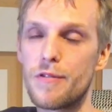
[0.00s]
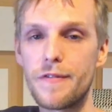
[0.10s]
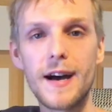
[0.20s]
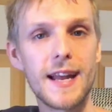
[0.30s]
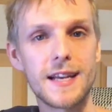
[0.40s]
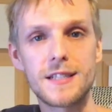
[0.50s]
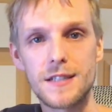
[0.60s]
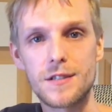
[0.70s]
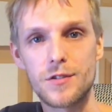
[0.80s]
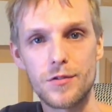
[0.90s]
provide
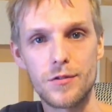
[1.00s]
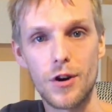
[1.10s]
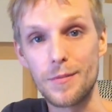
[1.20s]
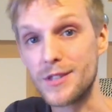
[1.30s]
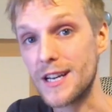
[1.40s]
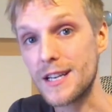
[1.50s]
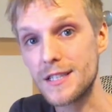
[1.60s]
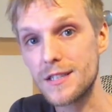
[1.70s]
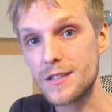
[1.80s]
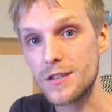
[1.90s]
access to
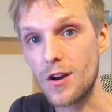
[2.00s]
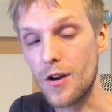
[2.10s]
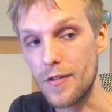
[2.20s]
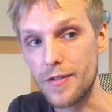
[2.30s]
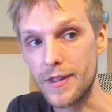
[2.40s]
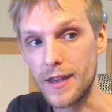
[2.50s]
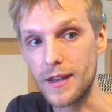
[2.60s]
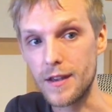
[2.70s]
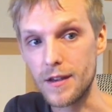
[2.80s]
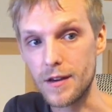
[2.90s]
objects on
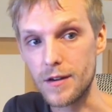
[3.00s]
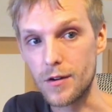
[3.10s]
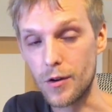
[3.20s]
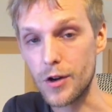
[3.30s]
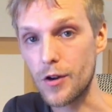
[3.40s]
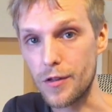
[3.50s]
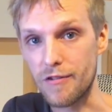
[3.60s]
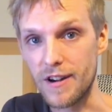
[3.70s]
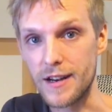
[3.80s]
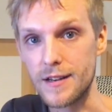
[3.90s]
the audio
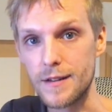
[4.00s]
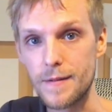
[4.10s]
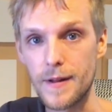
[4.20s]
thread